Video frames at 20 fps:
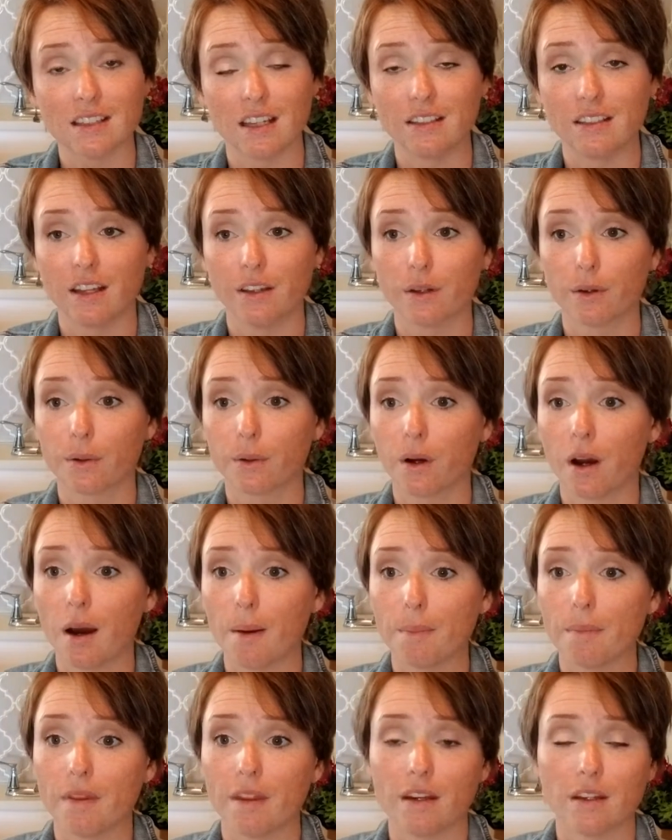another
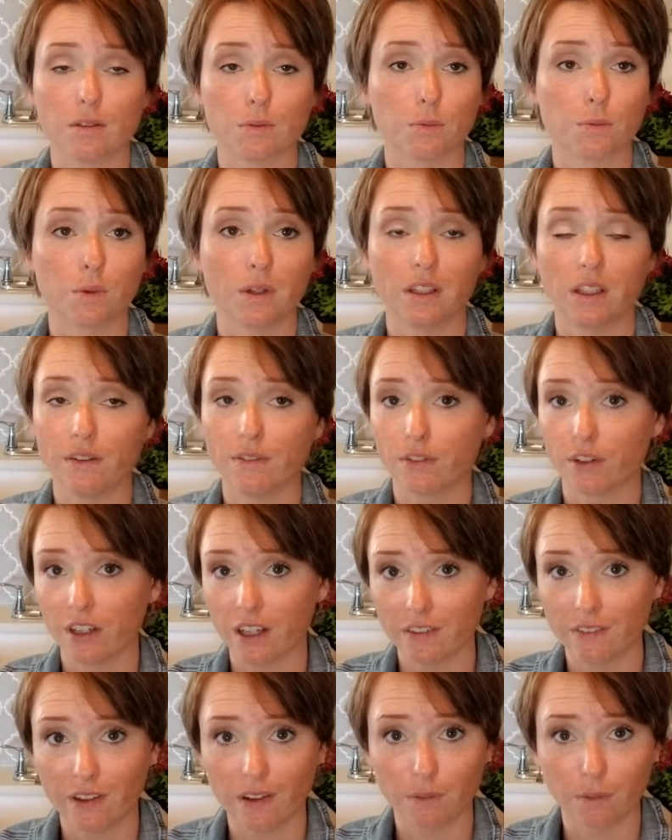crop that is really
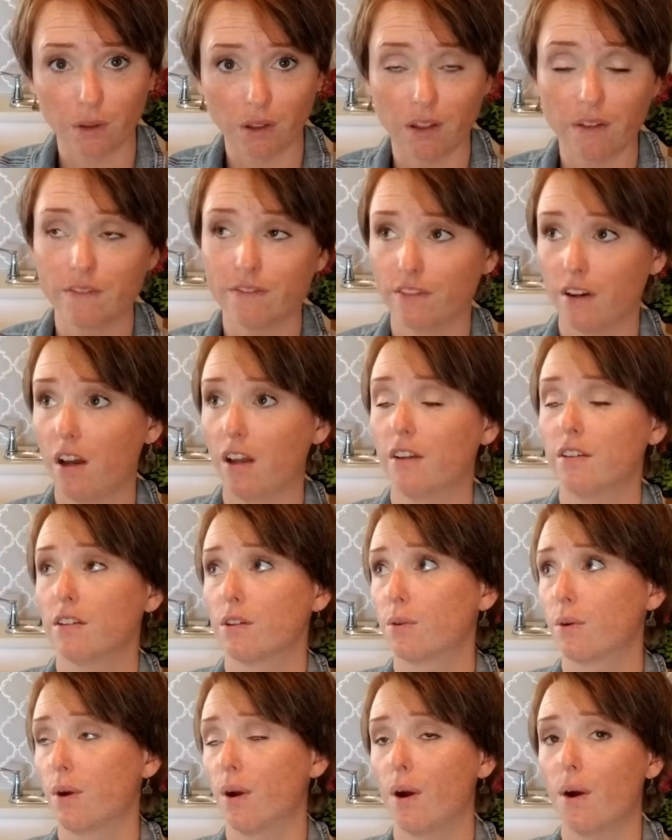forgiving, really fun to
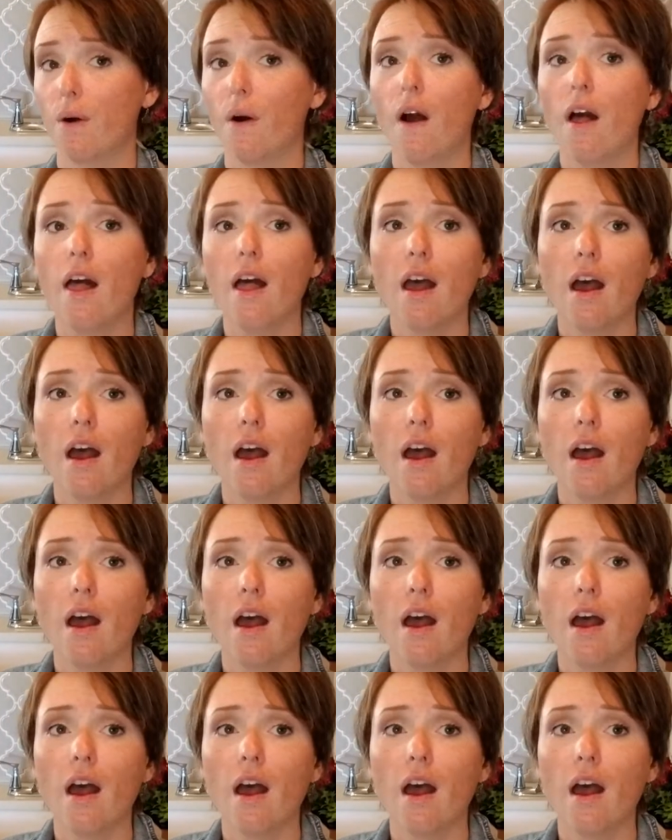grow.